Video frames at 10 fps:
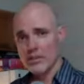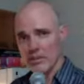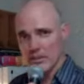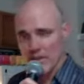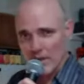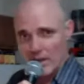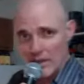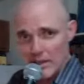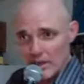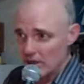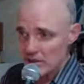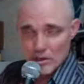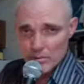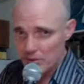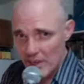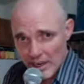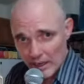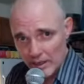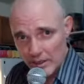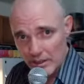Yeah, don't think
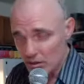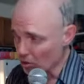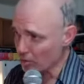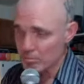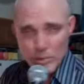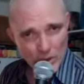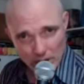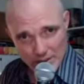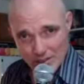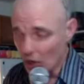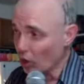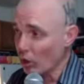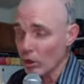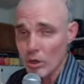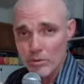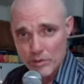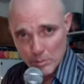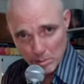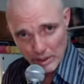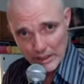that there aren't books all over the
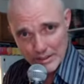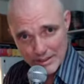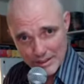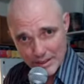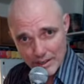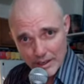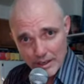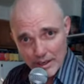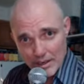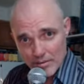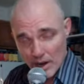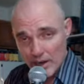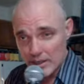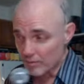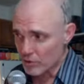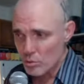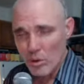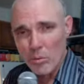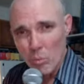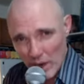place, right? If you
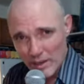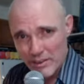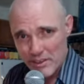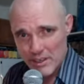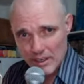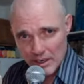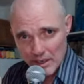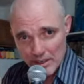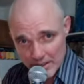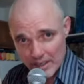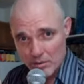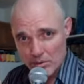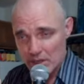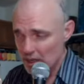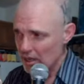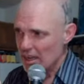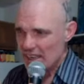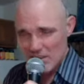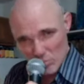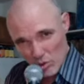are wealthy in antiquity
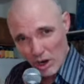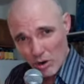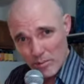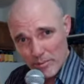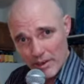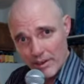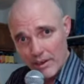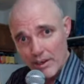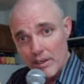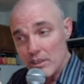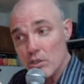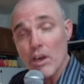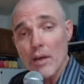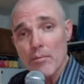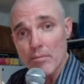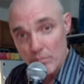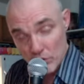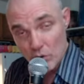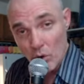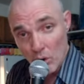in Rome, you got
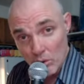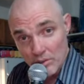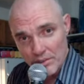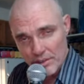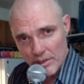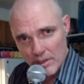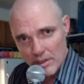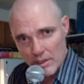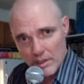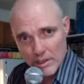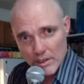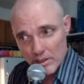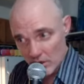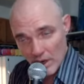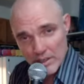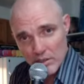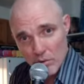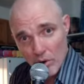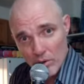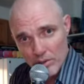scrolls. You got
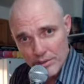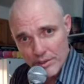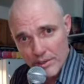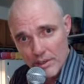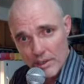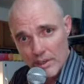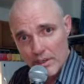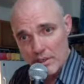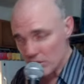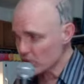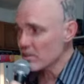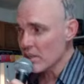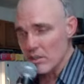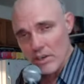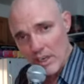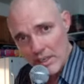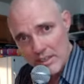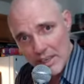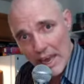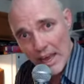scrolls. You send your
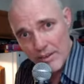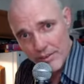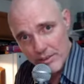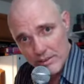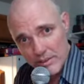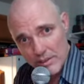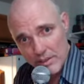kids to Athens.